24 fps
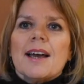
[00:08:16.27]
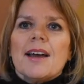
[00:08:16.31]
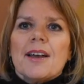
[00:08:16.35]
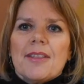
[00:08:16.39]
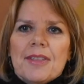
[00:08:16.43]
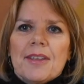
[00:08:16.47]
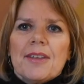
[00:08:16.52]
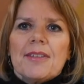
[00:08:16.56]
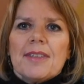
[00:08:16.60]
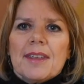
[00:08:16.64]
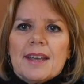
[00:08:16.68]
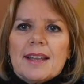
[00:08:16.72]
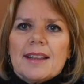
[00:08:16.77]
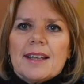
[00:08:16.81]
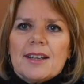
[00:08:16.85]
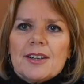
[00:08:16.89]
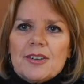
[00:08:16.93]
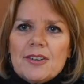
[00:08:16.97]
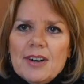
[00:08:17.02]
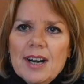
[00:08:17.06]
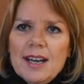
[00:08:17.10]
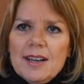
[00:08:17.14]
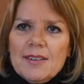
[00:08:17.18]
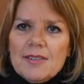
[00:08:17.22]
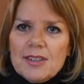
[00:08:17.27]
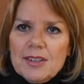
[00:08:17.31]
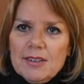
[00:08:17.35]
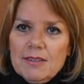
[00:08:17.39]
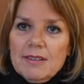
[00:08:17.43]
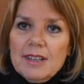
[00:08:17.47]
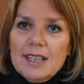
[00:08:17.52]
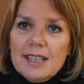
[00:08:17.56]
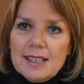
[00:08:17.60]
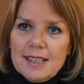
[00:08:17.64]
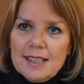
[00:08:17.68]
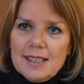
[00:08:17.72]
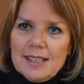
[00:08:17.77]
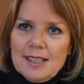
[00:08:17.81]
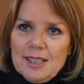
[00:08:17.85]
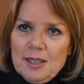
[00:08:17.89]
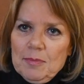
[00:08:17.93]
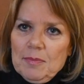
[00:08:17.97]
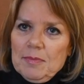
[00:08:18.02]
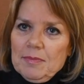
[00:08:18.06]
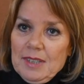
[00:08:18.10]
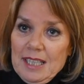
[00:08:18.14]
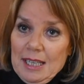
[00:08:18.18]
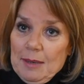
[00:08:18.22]
and the thing that drives the
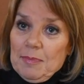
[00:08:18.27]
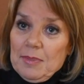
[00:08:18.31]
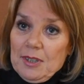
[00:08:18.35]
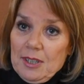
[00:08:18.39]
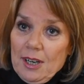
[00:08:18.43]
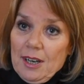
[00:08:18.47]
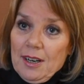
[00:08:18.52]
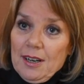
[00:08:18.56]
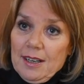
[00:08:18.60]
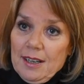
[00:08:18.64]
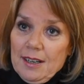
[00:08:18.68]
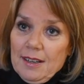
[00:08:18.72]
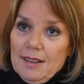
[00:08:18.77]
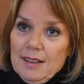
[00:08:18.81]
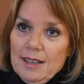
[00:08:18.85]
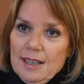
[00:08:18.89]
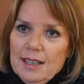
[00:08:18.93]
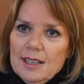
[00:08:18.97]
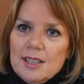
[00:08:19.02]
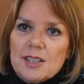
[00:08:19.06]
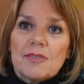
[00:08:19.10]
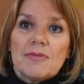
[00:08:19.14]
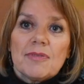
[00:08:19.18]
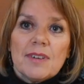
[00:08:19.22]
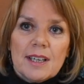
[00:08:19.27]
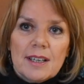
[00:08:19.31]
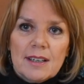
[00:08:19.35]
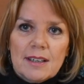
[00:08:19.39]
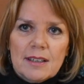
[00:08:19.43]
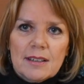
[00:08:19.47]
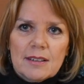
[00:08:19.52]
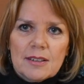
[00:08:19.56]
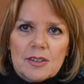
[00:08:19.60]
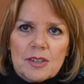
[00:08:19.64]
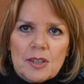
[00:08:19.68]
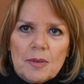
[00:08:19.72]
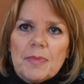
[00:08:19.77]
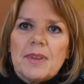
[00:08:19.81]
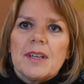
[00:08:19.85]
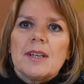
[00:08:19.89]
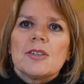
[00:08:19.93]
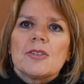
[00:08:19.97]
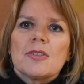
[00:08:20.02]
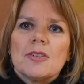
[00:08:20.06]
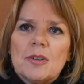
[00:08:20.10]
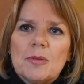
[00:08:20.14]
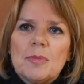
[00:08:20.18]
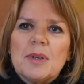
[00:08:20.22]
racism deep down, I think, is fear.
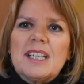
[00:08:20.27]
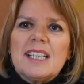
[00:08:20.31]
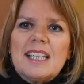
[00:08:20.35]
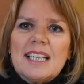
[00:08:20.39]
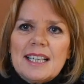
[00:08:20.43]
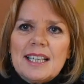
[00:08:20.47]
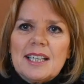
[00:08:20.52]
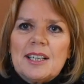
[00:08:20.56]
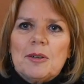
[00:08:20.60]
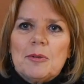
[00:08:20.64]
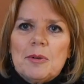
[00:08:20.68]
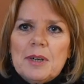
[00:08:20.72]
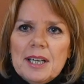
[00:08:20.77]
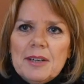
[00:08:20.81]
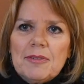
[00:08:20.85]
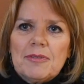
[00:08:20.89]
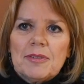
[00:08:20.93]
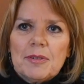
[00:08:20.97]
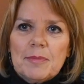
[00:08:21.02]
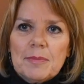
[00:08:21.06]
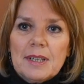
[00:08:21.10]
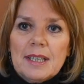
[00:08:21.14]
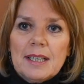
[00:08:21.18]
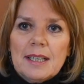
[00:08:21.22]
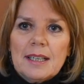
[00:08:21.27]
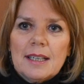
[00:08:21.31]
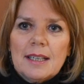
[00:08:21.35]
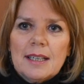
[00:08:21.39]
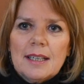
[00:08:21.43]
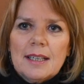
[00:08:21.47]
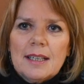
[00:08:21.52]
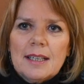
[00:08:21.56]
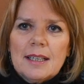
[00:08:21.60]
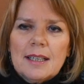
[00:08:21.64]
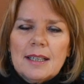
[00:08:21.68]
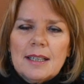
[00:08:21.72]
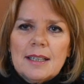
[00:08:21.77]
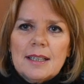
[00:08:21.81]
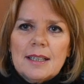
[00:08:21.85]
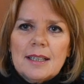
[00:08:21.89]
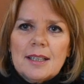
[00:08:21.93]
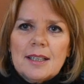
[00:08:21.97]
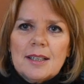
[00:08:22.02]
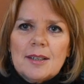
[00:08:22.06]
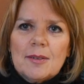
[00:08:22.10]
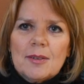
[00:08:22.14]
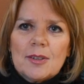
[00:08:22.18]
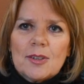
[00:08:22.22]
Something's going to be taken away from me.
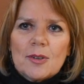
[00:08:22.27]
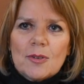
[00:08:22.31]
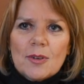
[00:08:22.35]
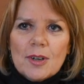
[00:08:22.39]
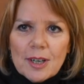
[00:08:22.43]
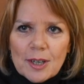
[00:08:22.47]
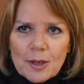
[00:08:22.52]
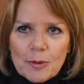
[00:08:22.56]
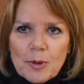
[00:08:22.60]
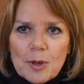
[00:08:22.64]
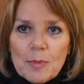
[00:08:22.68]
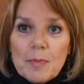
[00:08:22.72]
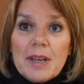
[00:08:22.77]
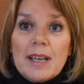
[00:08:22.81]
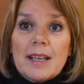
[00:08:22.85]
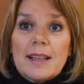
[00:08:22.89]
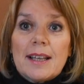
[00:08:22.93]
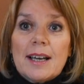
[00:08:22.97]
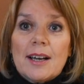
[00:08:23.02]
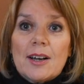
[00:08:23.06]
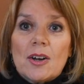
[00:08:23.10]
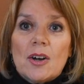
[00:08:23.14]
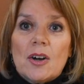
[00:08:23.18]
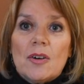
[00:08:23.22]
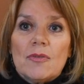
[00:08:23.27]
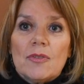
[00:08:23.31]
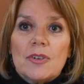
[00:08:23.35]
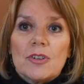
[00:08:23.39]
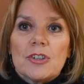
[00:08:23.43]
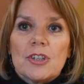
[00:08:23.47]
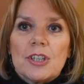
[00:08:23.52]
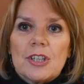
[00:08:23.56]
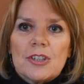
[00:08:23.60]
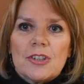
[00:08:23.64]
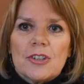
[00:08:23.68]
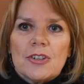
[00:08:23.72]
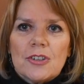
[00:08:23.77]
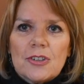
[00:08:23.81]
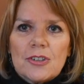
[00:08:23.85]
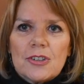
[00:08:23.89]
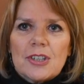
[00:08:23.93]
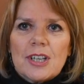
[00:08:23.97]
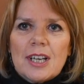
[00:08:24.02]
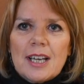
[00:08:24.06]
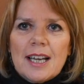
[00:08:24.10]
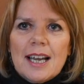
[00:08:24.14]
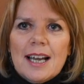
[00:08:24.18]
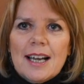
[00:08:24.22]
So how do we make that conversation to
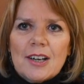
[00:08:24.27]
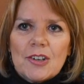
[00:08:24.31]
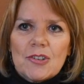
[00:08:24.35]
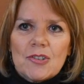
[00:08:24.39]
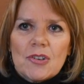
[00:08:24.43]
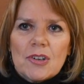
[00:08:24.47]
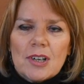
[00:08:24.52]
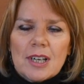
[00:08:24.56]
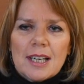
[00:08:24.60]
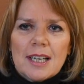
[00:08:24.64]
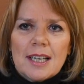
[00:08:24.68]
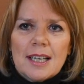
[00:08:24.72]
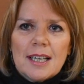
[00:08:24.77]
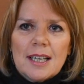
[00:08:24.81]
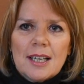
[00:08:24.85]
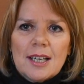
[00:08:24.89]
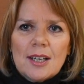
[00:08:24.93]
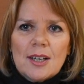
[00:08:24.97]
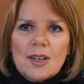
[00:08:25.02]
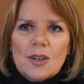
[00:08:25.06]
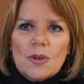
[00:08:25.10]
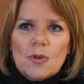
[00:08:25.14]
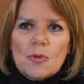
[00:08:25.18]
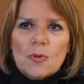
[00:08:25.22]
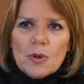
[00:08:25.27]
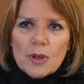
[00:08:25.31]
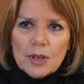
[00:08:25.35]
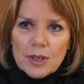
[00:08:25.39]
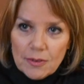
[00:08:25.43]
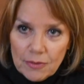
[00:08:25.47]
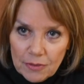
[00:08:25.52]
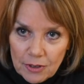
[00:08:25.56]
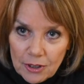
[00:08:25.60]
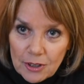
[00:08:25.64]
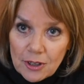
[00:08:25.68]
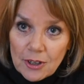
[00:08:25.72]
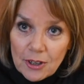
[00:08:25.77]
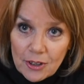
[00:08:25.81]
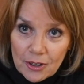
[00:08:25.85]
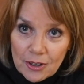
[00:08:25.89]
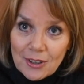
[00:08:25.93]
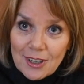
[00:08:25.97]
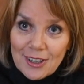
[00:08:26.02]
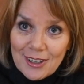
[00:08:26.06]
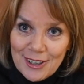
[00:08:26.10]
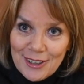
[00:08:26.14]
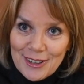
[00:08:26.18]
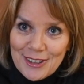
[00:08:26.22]
say, actually, what if you're not
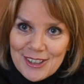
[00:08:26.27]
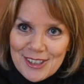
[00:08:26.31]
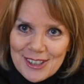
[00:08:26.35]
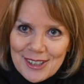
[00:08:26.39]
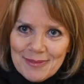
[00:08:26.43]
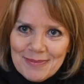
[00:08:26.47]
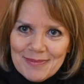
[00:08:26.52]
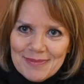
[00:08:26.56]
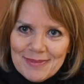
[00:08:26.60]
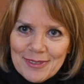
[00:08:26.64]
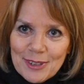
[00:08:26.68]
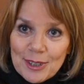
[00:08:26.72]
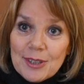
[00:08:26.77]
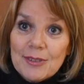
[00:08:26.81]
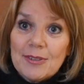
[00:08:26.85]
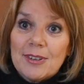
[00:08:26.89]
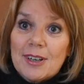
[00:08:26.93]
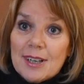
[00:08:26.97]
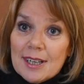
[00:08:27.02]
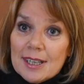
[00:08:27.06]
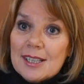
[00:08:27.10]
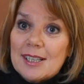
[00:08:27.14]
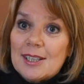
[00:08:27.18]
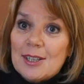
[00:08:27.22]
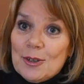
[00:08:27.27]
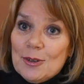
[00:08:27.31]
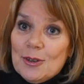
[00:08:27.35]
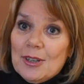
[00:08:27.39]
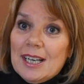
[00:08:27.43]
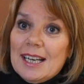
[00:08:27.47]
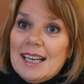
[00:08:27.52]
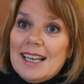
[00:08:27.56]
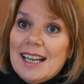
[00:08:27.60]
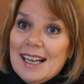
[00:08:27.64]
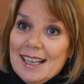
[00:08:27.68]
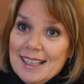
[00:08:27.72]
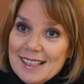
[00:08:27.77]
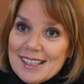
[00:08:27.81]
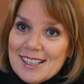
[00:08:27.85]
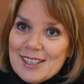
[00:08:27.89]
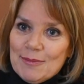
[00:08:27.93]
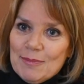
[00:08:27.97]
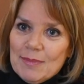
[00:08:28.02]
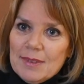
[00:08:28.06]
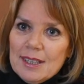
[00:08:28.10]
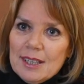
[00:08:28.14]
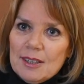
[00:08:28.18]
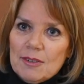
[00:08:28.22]
going to lose something? What if you're actually going to get
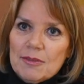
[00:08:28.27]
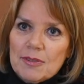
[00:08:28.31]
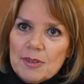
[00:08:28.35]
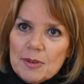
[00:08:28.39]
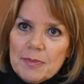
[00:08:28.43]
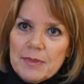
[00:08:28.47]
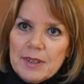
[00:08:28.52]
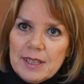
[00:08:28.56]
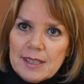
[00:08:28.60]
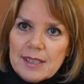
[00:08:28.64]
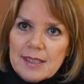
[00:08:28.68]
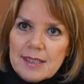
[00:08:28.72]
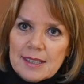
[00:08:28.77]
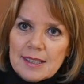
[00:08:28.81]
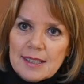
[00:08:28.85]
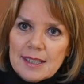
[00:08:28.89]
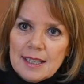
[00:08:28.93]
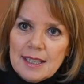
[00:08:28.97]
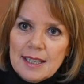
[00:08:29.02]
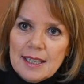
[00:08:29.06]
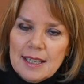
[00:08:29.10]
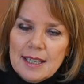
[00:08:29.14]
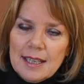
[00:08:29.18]
something from this?